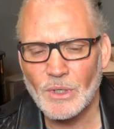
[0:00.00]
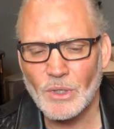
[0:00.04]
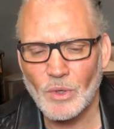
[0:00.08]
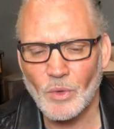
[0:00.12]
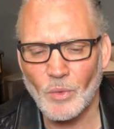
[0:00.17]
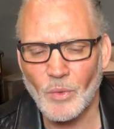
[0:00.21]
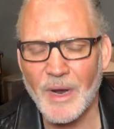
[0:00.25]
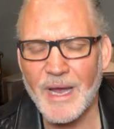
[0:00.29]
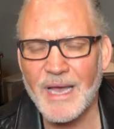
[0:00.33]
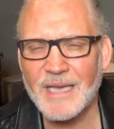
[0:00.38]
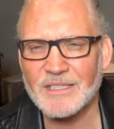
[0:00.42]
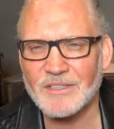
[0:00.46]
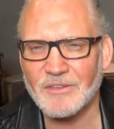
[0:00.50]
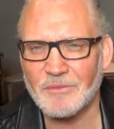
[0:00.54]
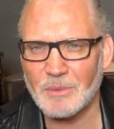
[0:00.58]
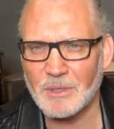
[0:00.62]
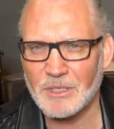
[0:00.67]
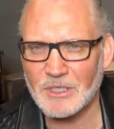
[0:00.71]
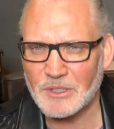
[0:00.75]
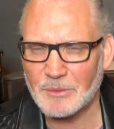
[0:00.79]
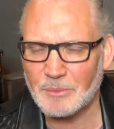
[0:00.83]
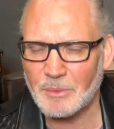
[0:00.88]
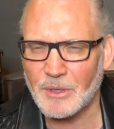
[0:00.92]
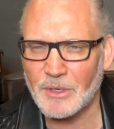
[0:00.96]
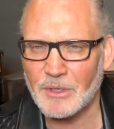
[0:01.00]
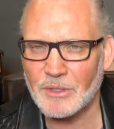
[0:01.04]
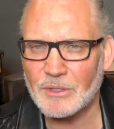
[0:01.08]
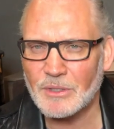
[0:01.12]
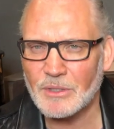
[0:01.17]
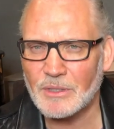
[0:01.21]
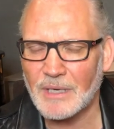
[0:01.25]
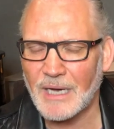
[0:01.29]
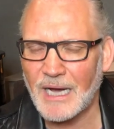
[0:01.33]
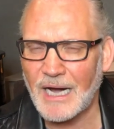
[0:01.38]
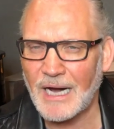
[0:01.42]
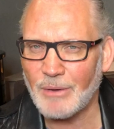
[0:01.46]
ways of being
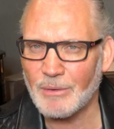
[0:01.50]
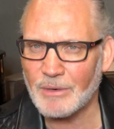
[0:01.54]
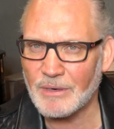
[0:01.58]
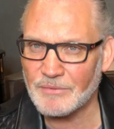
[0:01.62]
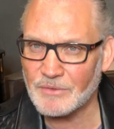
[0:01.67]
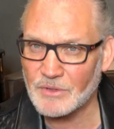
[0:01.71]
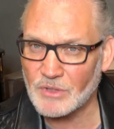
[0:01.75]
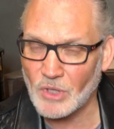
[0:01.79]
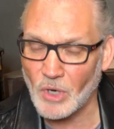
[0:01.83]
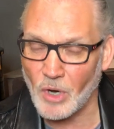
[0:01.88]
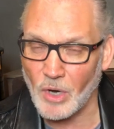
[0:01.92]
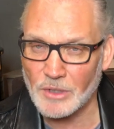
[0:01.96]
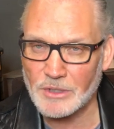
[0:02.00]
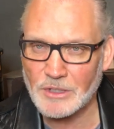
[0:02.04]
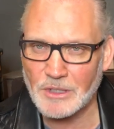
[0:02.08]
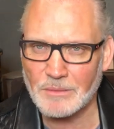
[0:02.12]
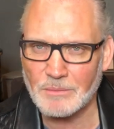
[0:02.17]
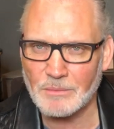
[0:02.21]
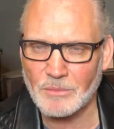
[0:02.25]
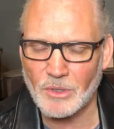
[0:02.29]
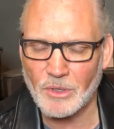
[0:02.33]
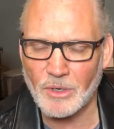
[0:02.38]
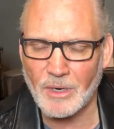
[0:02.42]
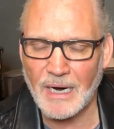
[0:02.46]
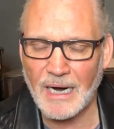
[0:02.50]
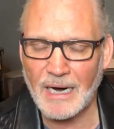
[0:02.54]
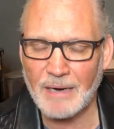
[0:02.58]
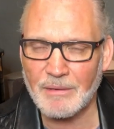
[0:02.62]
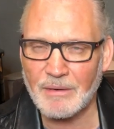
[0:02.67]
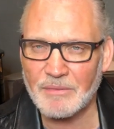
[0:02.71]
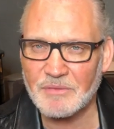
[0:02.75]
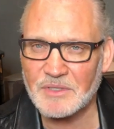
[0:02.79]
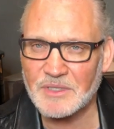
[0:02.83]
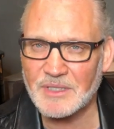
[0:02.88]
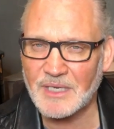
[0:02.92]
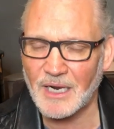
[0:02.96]
spiritual, I would have taught it more, I would
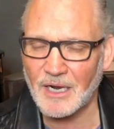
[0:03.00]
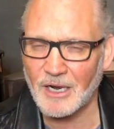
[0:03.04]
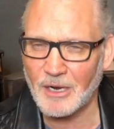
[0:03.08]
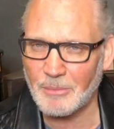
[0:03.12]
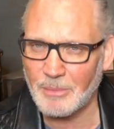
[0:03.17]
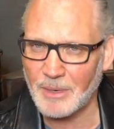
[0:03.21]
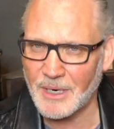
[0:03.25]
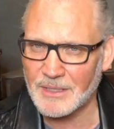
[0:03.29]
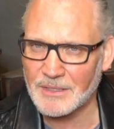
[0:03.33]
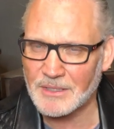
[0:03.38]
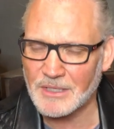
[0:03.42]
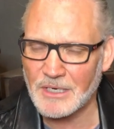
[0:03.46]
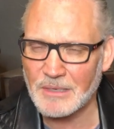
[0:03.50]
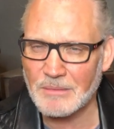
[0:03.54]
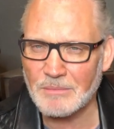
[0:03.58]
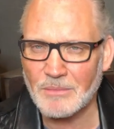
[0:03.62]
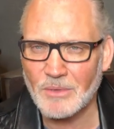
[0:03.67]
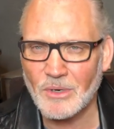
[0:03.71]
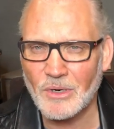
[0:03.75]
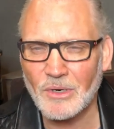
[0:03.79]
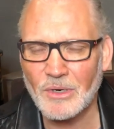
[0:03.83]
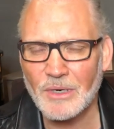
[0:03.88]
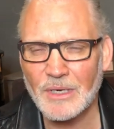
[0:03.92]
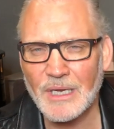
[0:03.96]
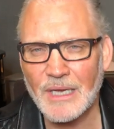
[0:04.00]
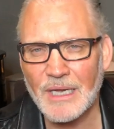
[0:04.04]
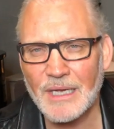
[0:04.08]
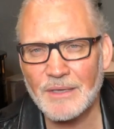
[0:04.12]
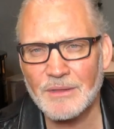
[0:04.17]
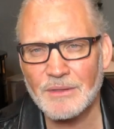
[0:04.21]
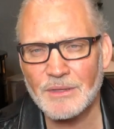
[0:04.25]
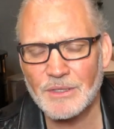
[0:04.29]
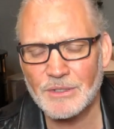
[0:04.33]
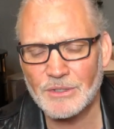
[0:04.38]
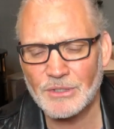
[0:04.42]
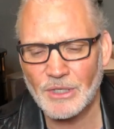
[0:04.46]
have celebrated it more
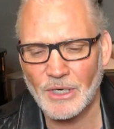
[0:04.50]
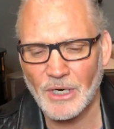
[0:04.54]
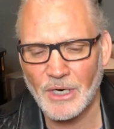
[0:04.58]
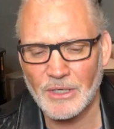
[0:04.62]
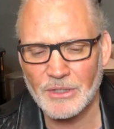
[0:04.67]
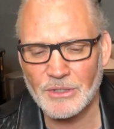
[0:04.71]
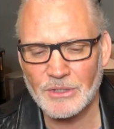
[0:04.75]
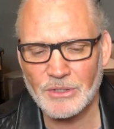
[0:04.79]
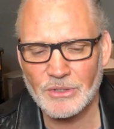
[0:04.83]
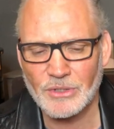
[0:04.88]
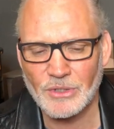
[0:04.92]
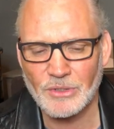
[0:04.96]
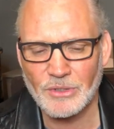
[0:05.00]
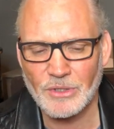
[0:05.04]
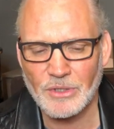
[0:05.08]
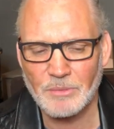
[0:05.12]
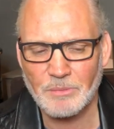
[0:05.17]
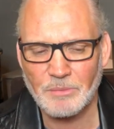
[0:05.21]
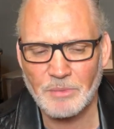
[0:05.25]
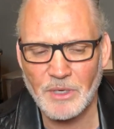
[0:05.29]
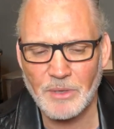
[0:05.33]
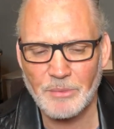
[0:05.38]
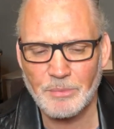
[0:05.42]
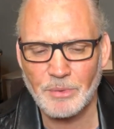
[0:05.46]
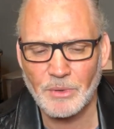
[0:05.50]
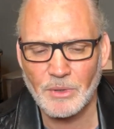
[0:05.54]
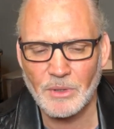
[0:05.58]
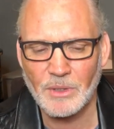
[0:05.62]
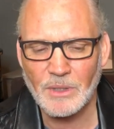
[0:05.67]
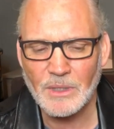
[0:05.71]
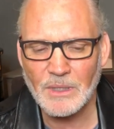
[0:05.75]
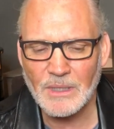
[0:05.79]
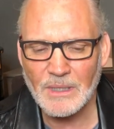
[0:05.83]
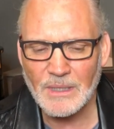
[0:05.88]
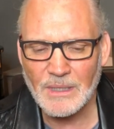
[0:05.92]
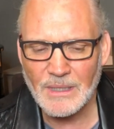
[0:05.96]
in the church so that
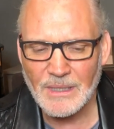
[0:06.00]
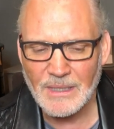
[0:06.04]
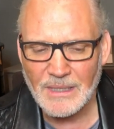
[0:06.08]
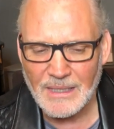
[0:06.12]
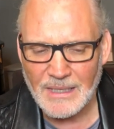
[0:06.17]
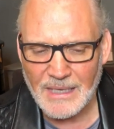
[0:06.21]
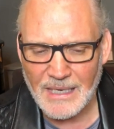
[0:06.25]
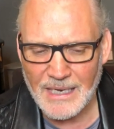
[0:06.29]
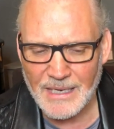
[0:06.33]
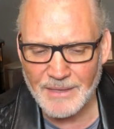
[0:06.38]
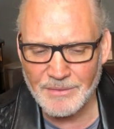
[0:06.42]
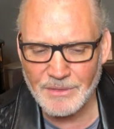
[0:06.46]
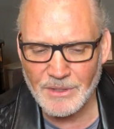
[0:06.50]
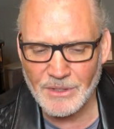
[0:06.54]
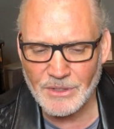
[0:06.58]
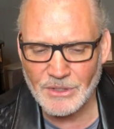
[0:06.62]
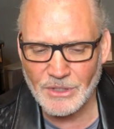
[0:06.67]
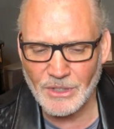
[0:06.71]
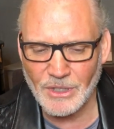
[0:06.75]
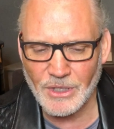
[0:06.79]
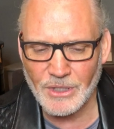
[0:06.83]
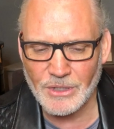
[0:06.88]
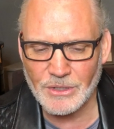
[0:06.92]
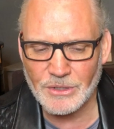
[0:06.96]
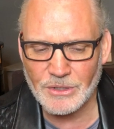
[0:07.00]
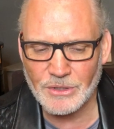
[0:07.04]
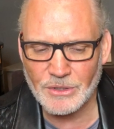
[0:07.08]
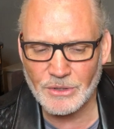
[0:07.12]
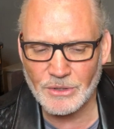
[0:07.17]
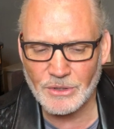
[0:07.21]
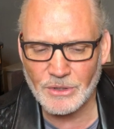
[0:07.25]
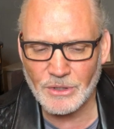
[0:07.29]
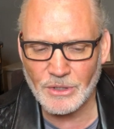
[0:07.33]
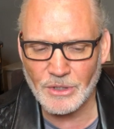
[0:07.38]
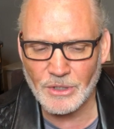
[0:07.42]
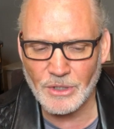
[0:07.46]
people in the
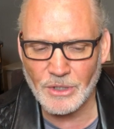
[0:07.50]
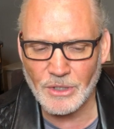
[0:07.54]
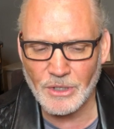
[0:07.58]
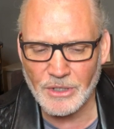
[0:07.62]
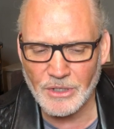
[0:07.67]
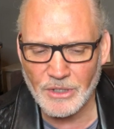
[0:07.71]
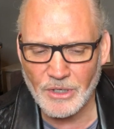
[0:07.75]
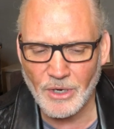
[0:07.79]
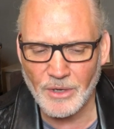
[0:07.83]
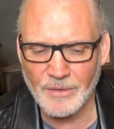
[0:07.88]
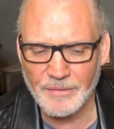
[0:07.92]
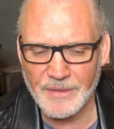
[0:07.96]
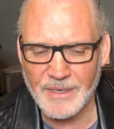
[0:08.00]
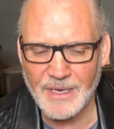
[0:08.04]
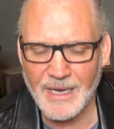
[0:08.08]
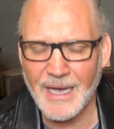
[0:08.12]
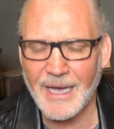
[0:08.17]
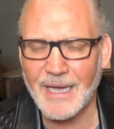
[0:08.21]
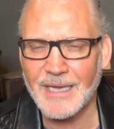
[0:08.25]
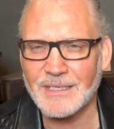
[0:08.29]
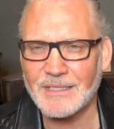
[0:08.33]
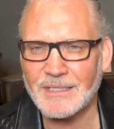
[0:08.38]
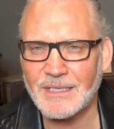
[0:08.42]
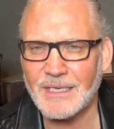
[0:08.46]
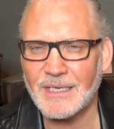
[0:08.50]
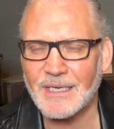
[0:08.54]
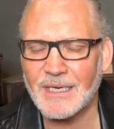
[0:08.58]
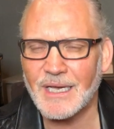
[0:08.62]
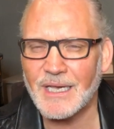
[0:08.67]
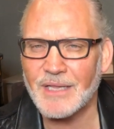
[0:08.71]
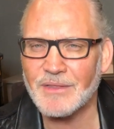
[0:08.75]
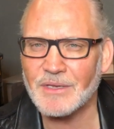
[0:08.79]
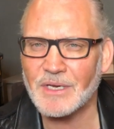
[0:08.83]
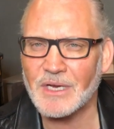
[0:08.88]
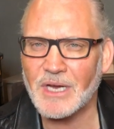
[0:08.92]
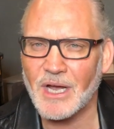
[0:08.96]
church got the idea
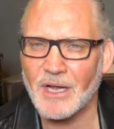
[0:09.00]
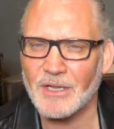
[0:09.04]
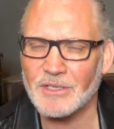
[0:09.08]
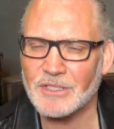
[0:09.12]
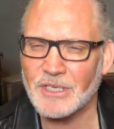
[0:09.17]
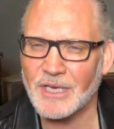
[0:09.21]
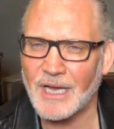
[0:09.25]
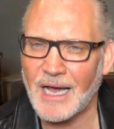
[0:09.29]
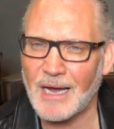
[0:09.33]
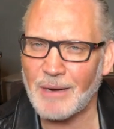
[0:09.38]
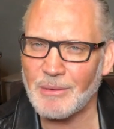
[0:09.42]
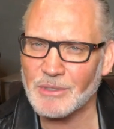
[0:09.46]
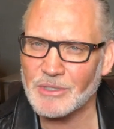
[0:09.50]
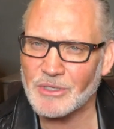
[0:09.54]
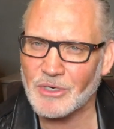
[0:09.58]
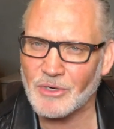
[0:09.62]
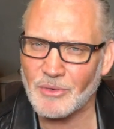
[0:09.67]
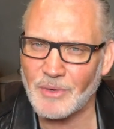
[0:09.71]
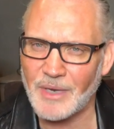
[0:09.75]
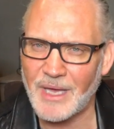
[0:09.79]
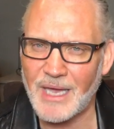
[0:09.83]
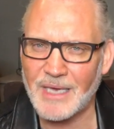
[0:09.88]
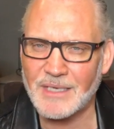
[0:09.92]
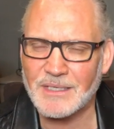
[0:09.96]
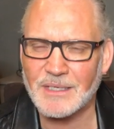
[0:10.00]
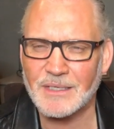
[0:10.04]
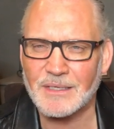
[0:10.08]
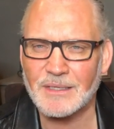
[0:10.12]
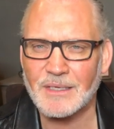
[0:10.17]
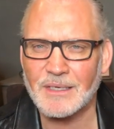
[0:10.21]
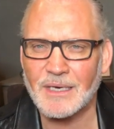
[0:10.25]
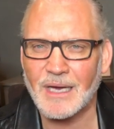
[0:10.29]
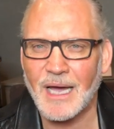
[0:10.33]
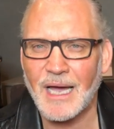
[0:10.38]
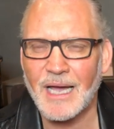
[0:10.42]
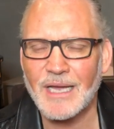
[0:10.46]
in the culture I was creating
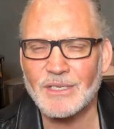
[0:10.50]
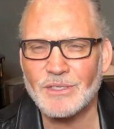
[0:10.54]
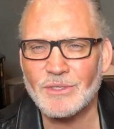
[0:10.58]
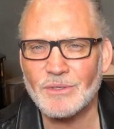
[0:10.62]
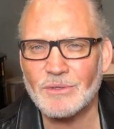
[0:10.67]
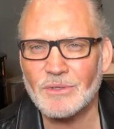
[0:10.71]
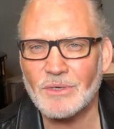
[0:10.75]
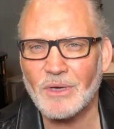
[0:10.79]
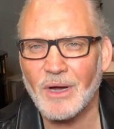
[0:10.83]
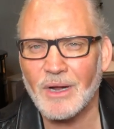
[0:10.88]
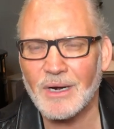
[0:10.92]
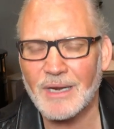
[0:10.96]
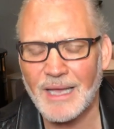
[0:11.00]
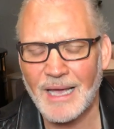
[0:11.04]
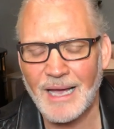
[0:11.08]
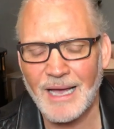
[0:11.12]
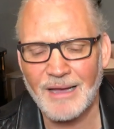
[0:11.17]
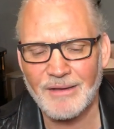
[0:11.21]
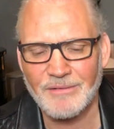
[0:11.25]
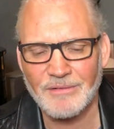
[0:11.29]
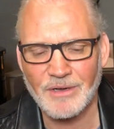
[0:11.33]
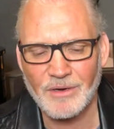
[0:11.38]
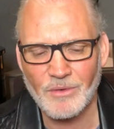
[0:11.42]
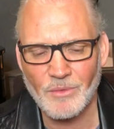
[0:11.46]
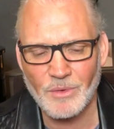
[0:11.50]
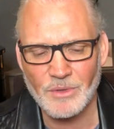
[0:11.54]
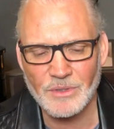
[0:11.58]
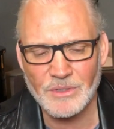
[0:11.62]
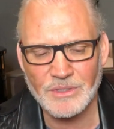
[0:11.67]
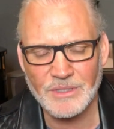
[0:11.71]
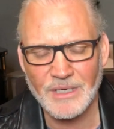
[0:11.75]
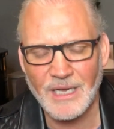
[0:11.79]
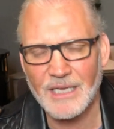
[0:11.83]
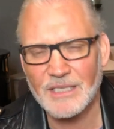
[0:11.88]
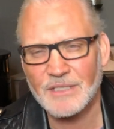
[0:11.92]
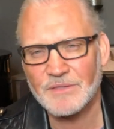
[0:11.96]
that I do not have a one
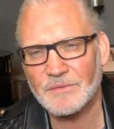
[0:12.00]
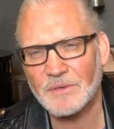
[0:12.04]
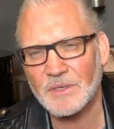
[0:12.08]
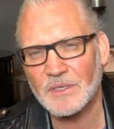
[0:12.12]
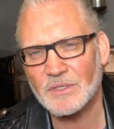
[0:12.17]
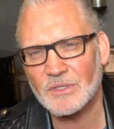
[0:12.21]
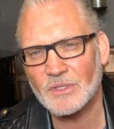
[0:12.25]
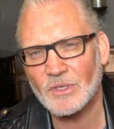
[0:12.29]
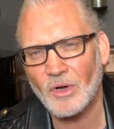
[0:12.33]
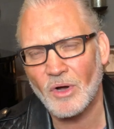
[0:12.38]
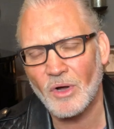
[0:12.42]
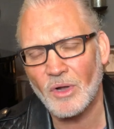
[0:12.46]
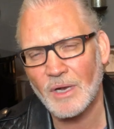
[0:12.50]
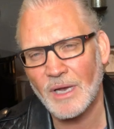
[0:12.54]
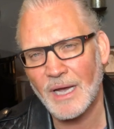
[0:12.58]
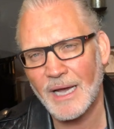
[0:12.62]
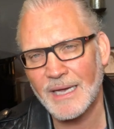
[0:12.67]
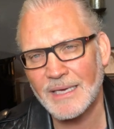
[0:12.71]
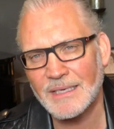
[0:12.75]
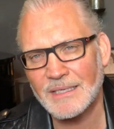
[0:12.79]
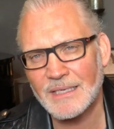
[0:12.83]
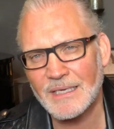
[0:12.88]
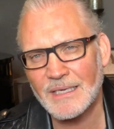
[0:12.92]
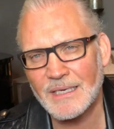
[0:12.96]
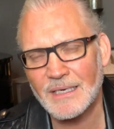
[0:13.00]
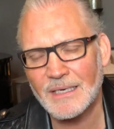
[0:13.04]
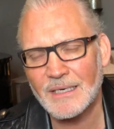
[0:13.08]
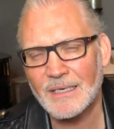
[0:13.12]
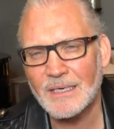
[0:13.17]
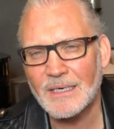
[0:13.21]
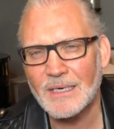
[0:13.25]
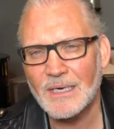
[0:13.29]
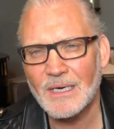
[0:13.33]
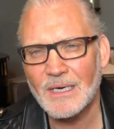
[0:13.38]
size fits all idea